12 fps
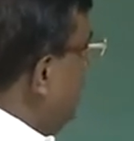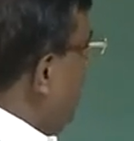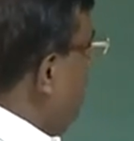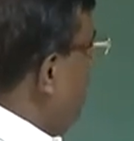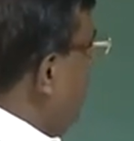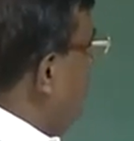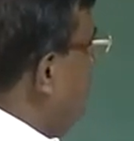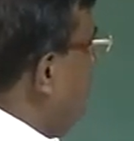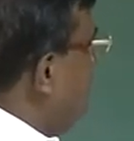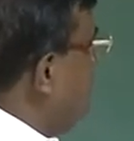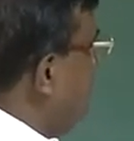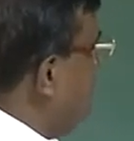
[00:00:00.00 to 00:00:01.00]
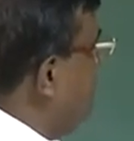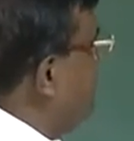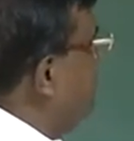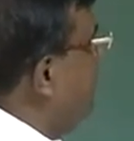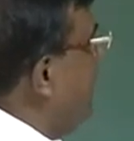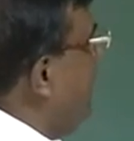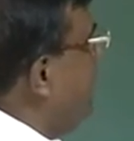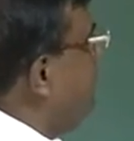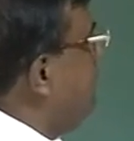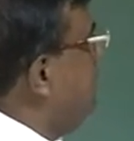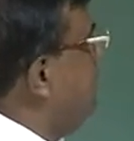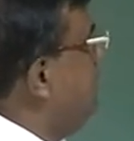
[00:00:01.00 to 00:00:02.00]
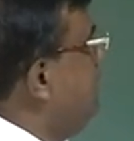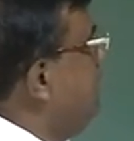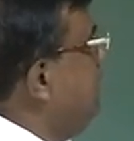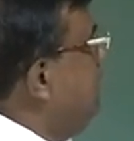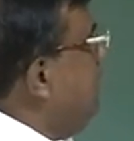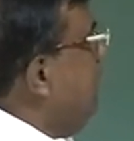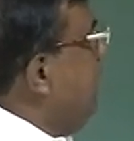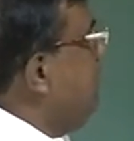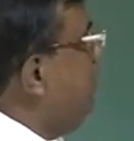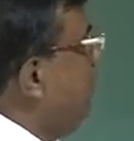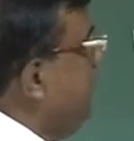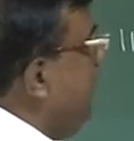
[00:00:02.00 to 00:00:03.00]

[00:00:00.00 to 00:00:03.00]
I will have to just substitute that, and for